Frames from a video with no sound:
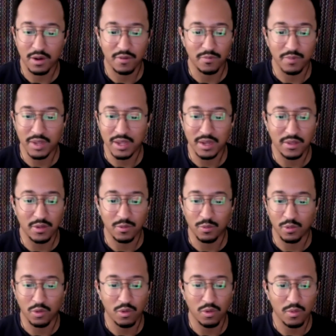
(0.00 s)
of being in the
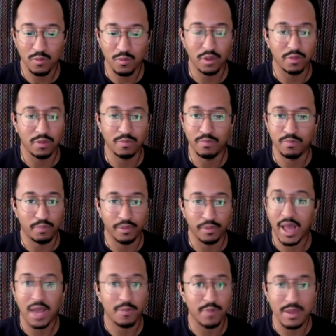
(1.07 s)
room with
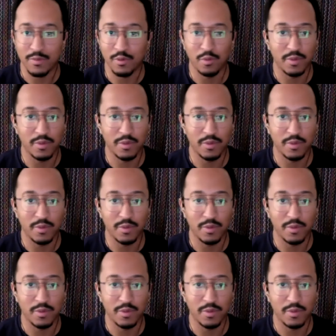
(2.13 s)
black people